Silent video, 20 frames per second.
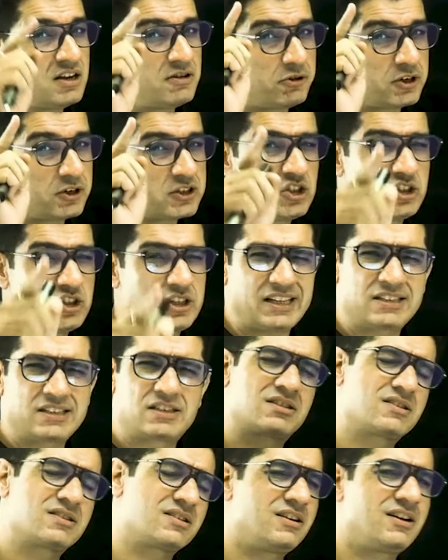for
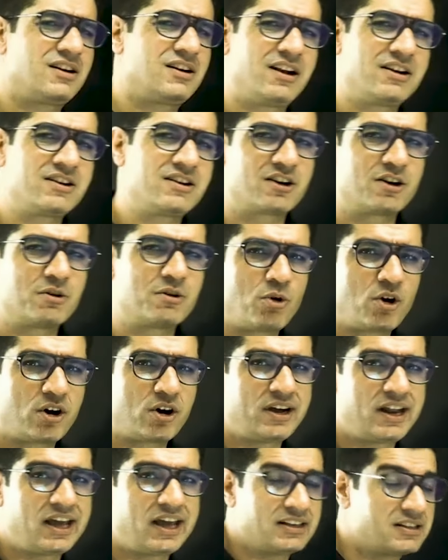just 100 more
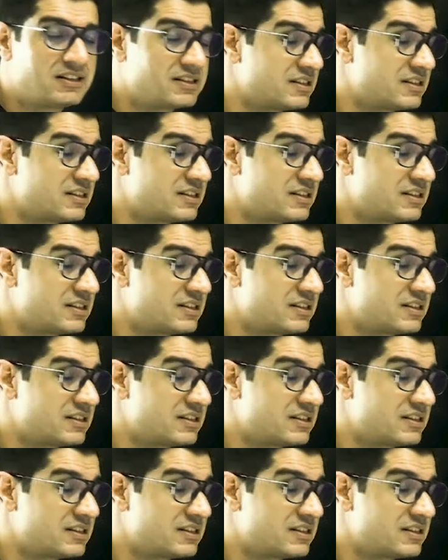days.